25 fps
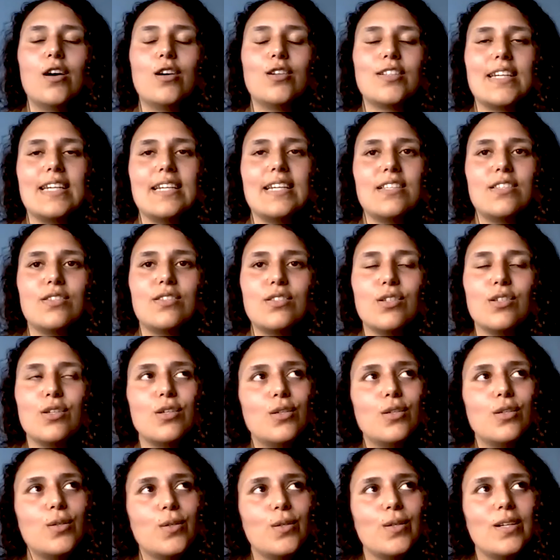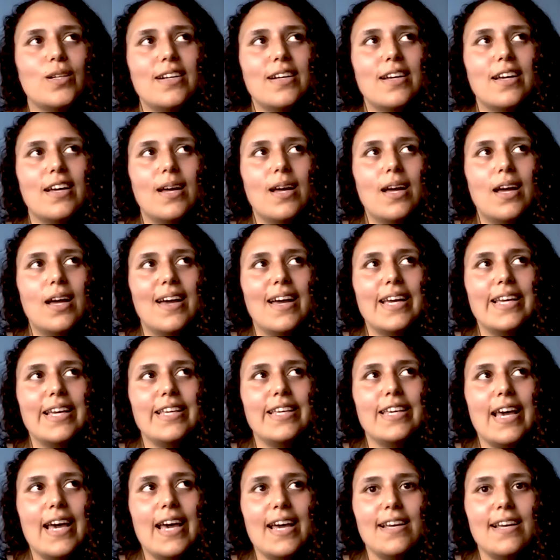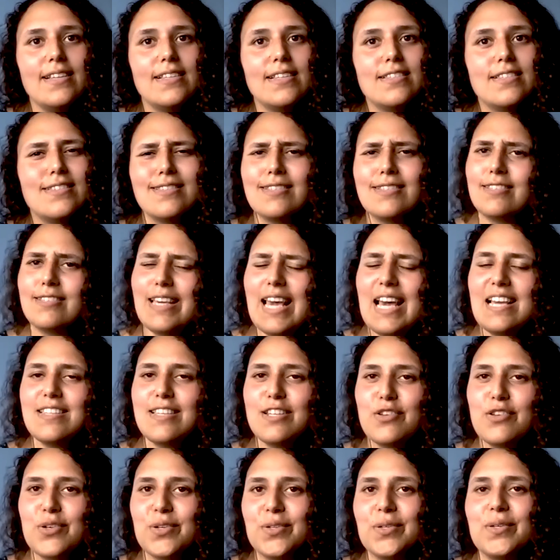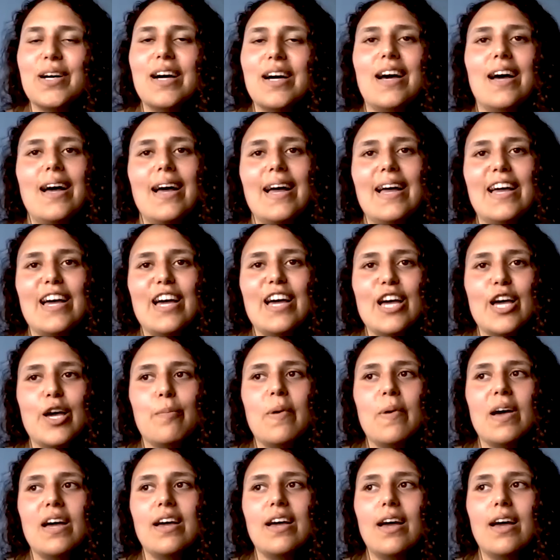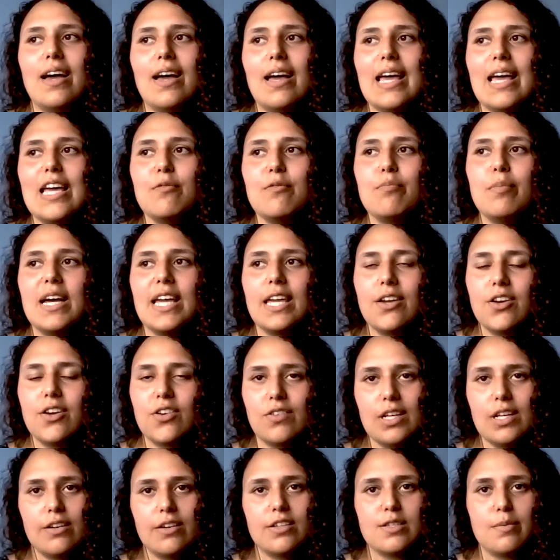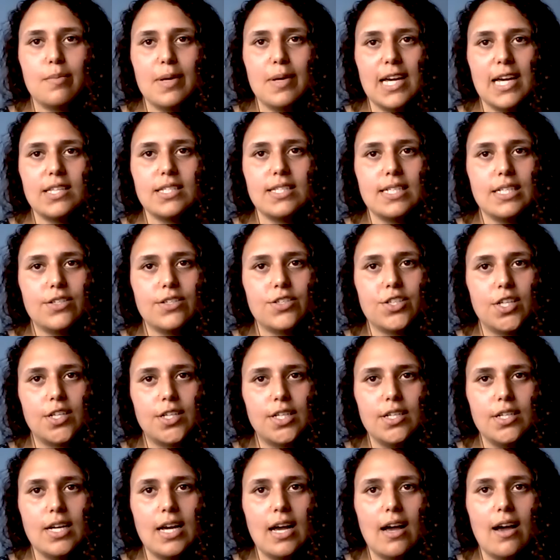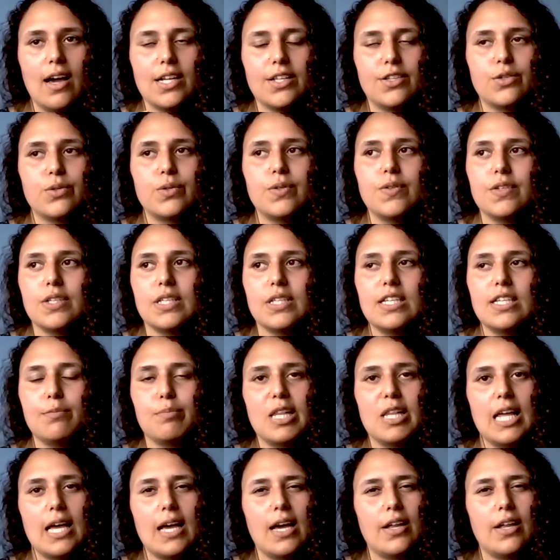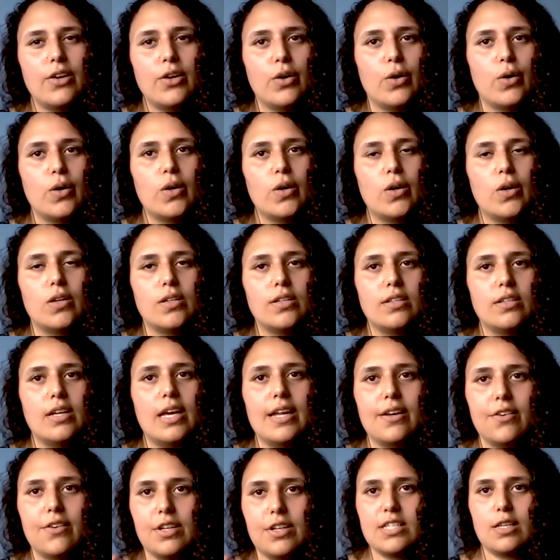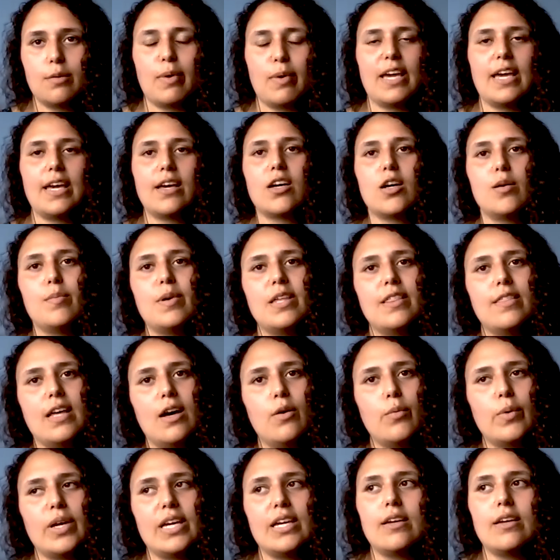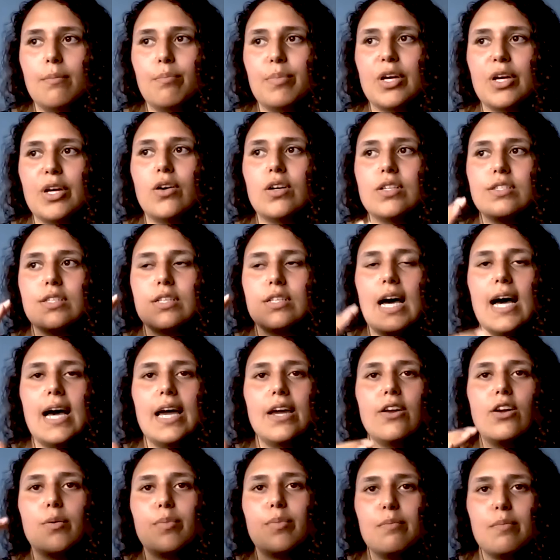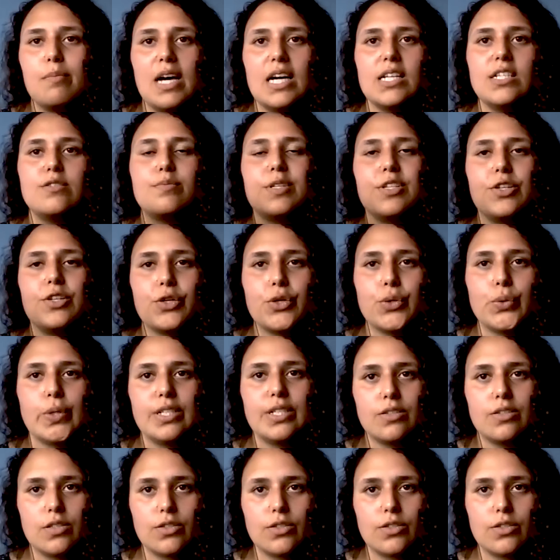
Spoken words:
Okay, so yes and no. In my career as a maths teacher, I don't really plan on increasing my income in that way, because the higher up in management you go in a